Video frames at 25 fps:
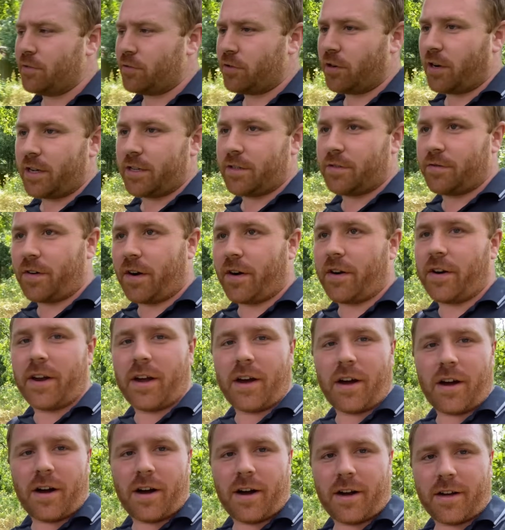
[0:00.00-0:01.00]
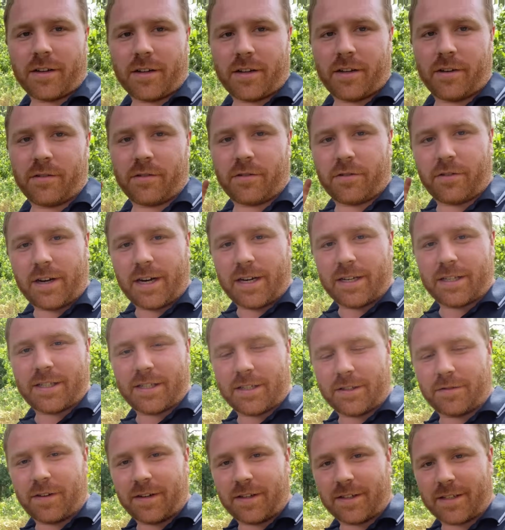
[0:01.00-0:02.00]
Dries very hard and creates
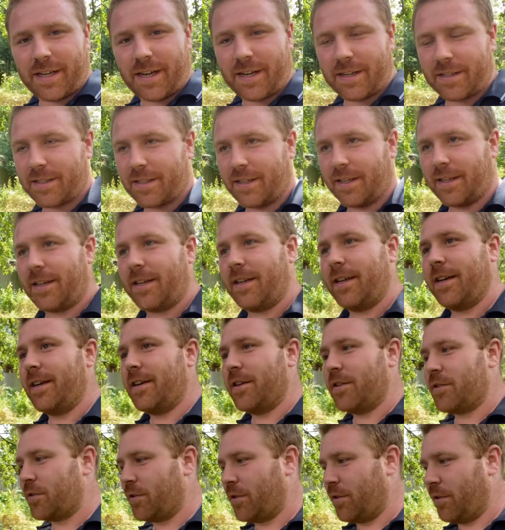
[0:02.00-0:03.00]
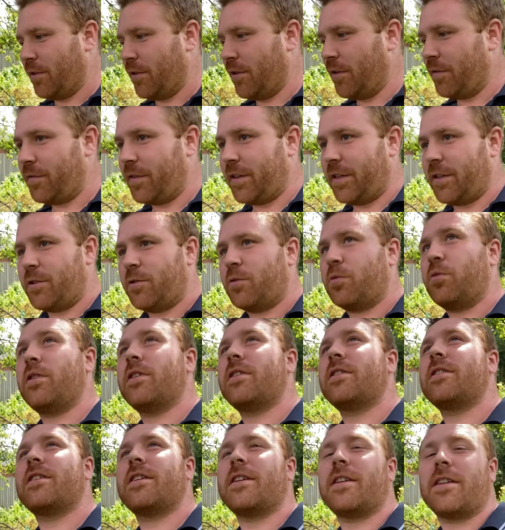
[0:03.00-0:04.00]
these fantastic sort of lovely
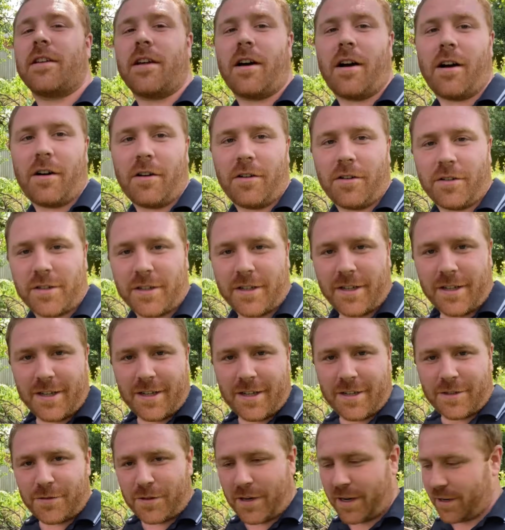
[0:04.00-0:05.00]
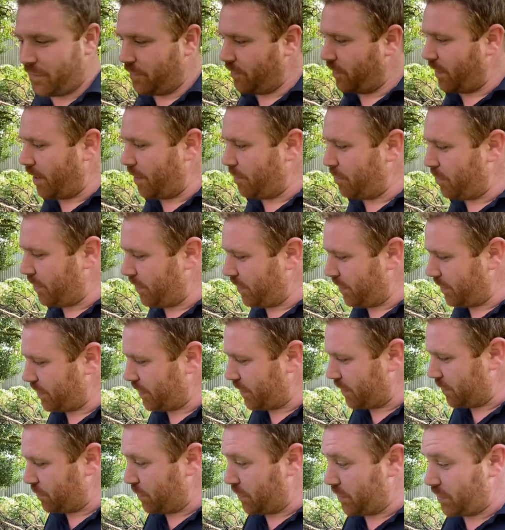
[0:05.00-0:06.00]
twisty gnarled dragonfly
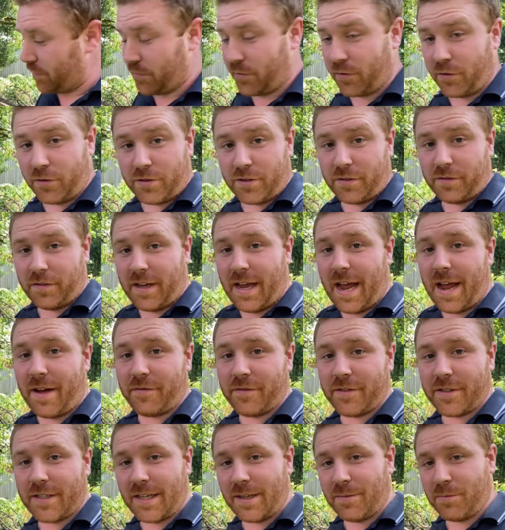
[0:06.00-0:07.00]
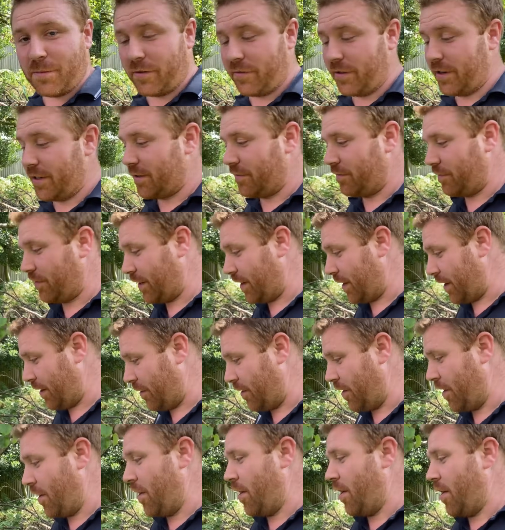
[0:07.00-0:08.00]
perches, which of course, if you haven't seen my recent video
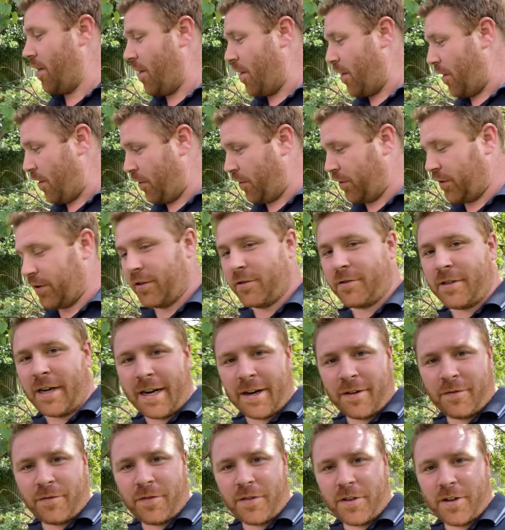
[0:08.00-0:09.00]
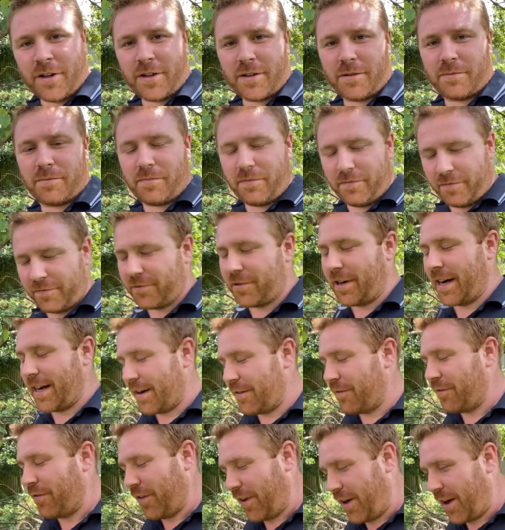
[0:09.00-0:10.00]
on
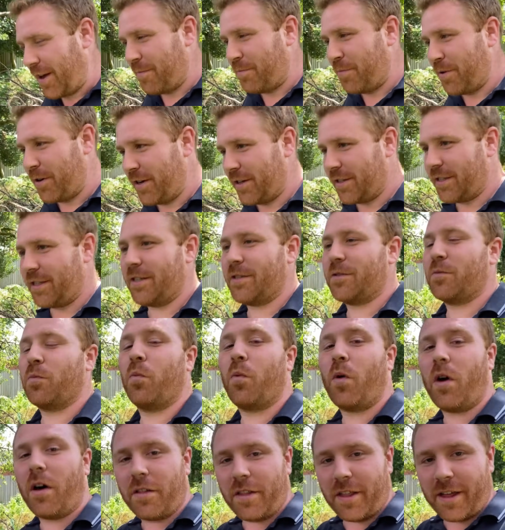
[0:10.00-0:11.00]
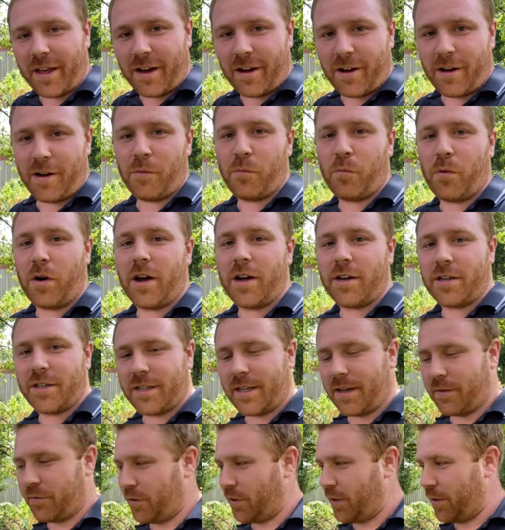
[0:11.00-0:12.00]
dragonfly perches, what they are, why you
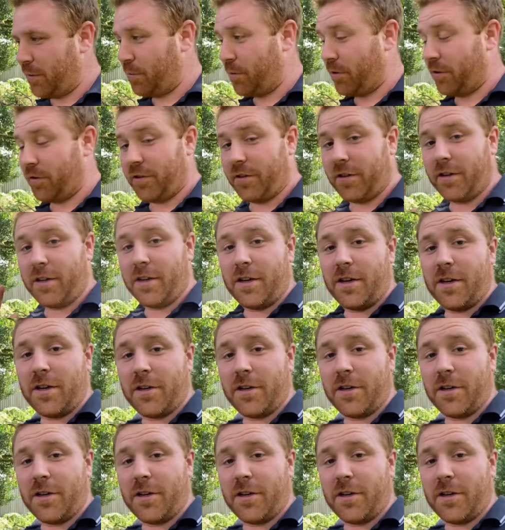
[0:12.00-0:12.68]
should have one in your pond,